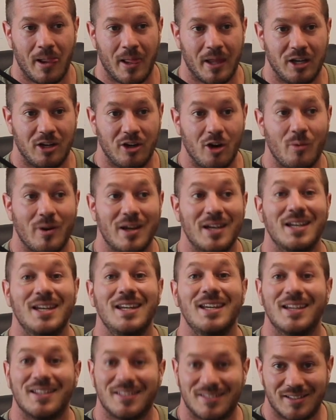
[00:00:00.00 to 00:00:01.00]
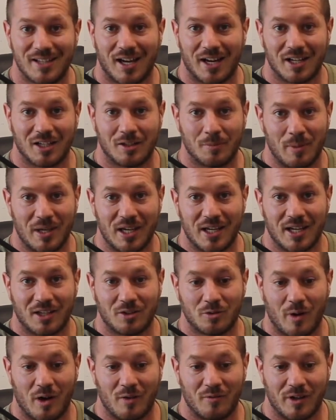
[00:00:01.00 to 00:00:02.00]
You're nowhere near starting to peak
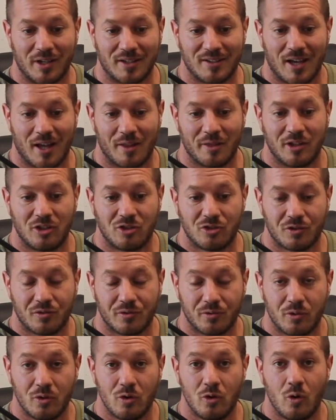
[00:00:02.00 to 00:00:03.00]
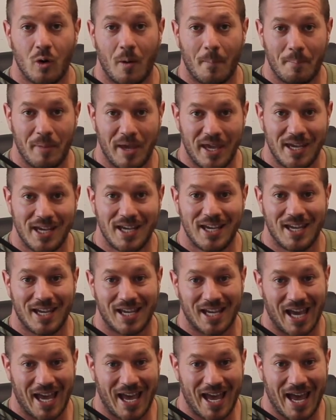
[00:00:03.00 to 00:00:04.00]
at 12 weeks out. The true
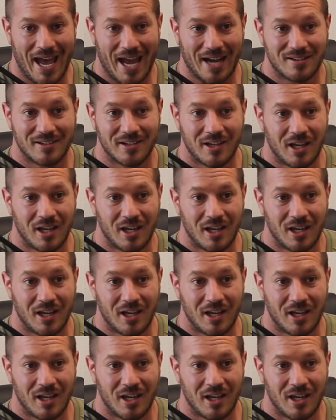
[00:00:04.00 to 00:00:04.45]
peaking act